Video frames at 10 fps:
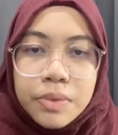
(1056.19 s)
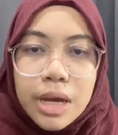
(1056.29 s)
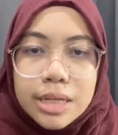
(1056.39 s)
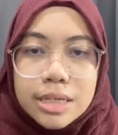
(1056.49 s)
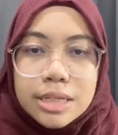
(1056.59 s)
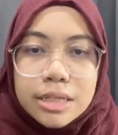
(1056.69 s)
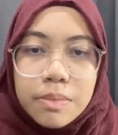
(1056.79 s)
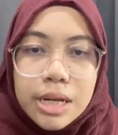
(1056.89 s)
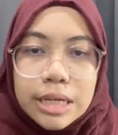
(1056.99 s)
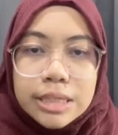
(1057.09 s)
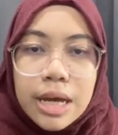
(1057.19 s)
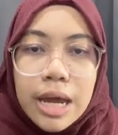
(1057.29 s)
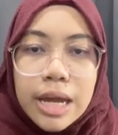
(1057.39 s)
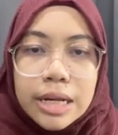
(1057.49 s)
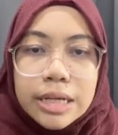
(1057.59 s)
As a system analyst,
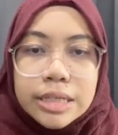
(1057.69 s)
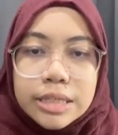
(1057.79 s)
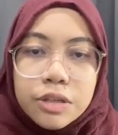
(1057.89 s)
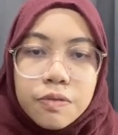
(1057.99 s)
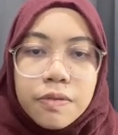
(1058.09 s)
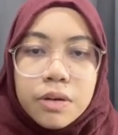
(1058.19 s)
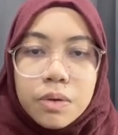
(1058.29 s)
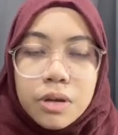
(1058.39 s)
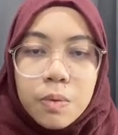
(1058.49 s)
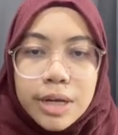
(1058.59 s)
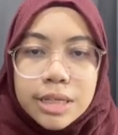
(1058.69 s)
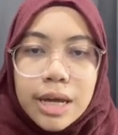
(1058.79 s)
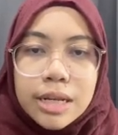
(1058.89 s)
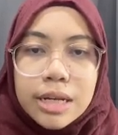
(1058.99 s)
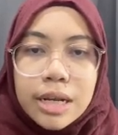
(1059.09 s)
handling this new request
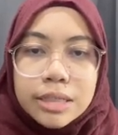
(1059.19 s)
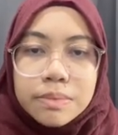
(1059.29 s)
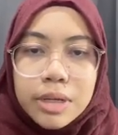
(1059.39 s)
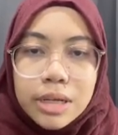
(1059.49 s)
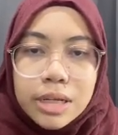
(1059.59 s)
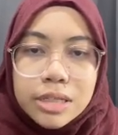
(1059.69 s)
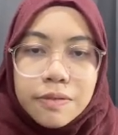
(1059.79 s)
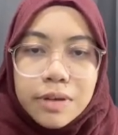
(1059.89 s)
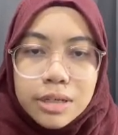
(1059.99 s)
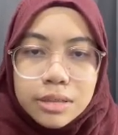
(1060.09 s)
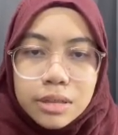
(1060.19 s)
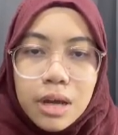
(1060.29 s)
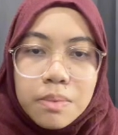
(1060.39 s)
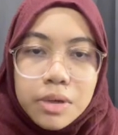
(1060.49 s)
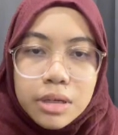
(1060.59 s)
at the last minute is difficult
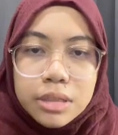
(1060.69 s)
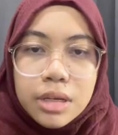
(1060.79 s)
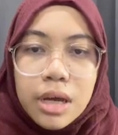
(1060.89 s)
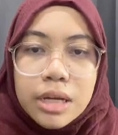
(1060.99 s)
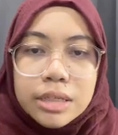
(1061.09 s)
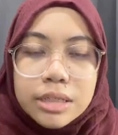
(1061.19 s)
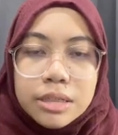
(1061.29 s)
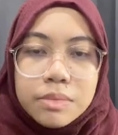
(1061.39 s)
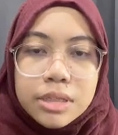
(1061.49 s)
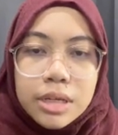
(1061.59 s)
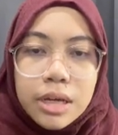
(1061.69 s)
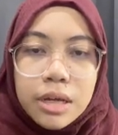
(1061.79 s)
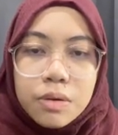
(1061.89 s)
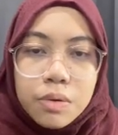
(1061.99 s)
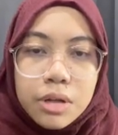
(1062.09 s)
because the system design
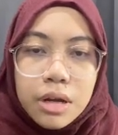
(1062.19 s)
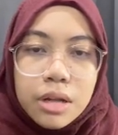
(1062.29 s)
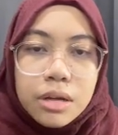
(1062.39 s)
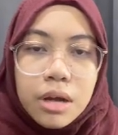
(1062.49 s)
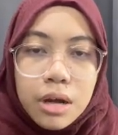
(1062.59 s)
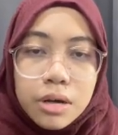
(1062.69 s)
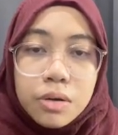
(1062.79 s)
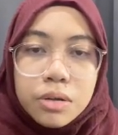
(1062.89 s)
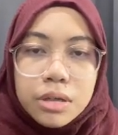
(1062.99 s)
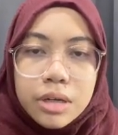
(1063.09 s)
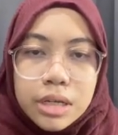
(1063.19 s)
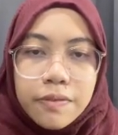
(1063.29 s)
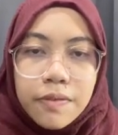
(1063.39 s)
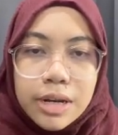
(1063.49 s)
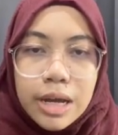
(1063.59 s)
and code are already
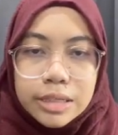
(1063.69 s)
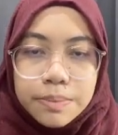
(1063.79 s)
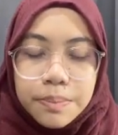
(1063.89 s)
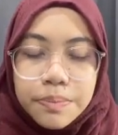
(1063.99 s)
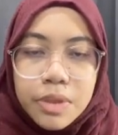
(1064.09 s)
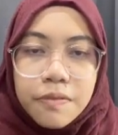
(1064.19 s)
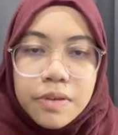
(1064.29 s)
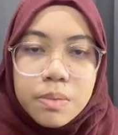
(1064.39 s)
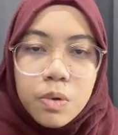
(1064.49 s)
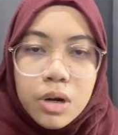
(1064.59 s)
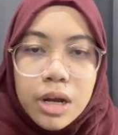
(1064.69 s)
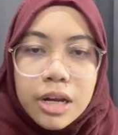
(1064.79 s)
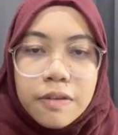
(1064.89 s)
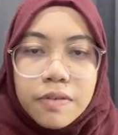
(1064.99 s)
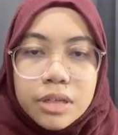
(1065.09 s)
finalized. Furthermore,
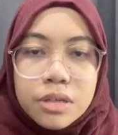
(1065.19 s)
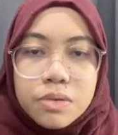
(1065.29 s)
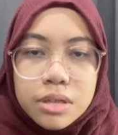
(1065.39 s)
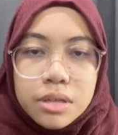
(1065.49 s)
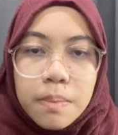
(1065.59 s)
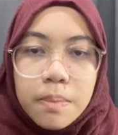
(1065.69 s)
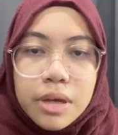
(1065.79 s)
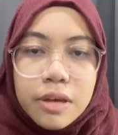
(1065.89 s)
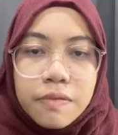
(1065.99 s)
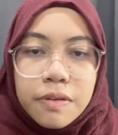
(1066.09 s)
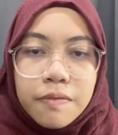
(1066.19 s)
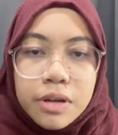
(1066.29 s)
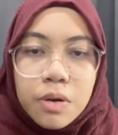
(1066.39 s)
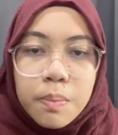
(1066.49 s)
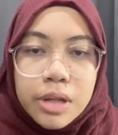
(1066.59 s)
different users may give
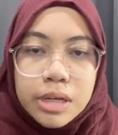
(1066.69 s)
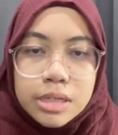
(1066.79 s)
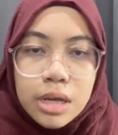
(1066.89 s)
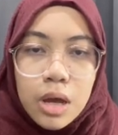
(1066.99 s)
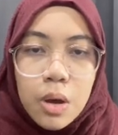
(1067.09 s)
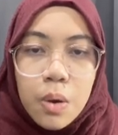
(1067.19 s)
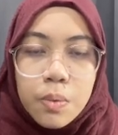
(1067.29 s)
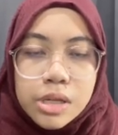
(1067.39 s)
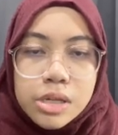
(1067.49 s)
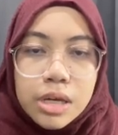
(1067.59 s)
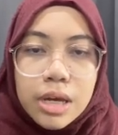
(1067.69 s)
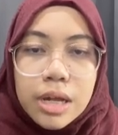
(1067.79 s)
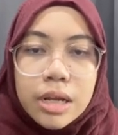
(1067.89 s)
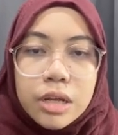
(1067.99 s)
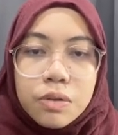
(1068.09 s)
different opinions, which
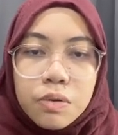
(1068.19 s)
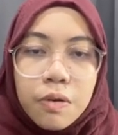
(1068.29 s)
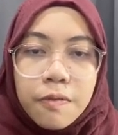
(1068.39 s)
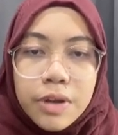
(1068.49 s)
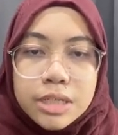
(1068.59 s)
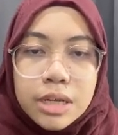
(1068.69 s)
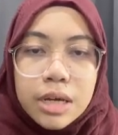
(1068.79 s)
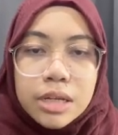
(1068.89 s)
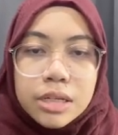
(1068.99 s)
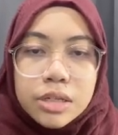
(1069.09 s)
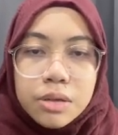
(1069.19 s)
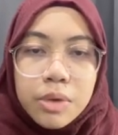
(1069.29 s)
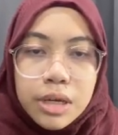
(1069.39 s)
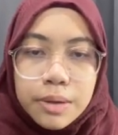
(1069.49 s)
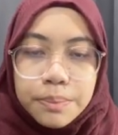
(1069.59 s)
can lead to conflicts in decision
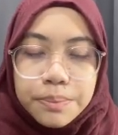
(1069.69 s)
making.